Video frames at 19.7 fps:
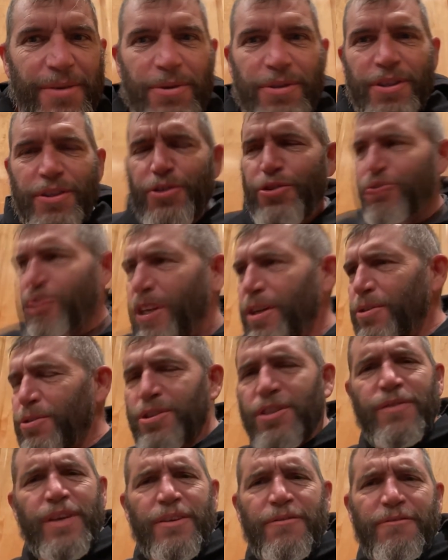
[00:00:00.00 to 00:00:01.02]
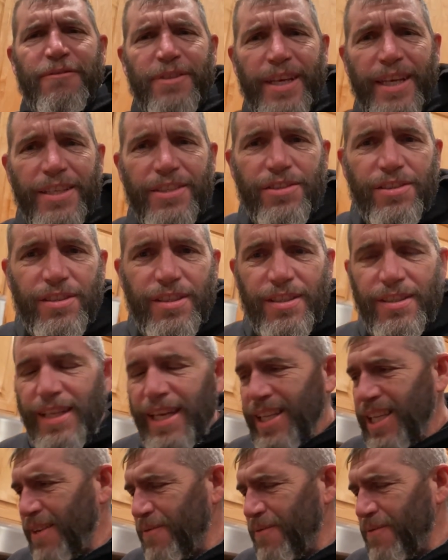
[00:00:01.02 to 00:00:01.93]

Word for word: with the struggles of inflation this lately?